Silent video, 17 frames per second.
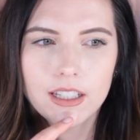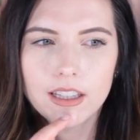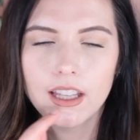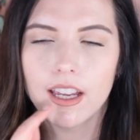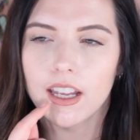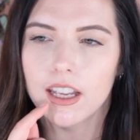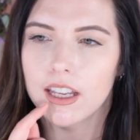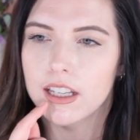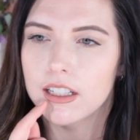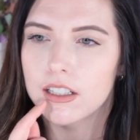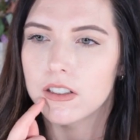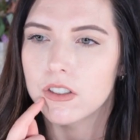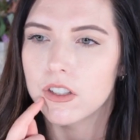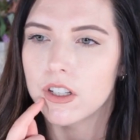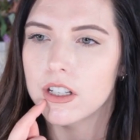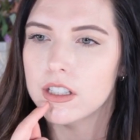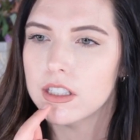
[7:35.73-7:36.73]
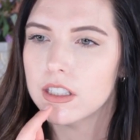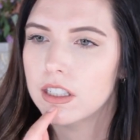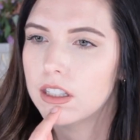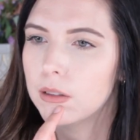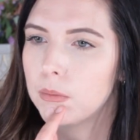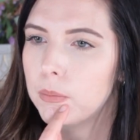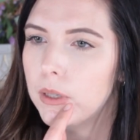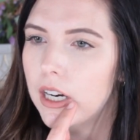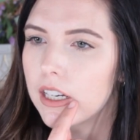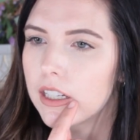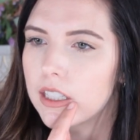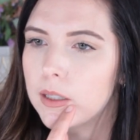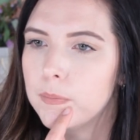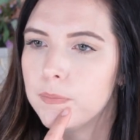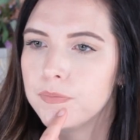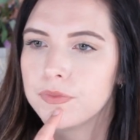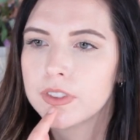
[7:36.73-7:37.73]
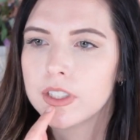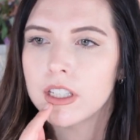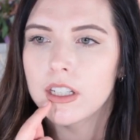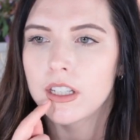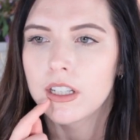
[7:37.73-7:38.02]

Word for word: like just in the bottom